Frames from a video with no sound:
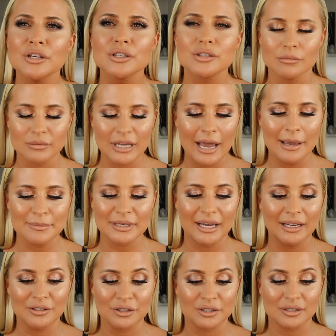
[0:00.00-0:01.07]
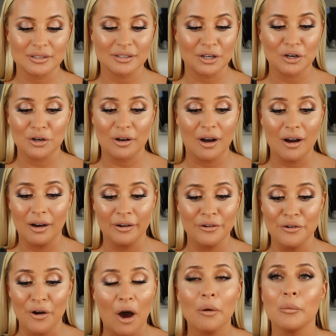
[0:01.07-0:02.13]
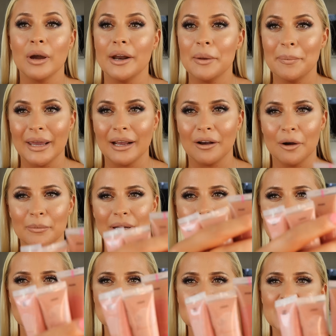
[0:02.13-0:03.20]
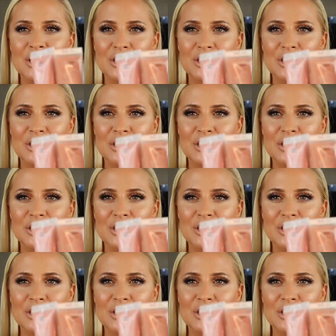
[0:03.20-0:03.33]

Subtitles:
sometimes I just can't not wear a pink on my lips.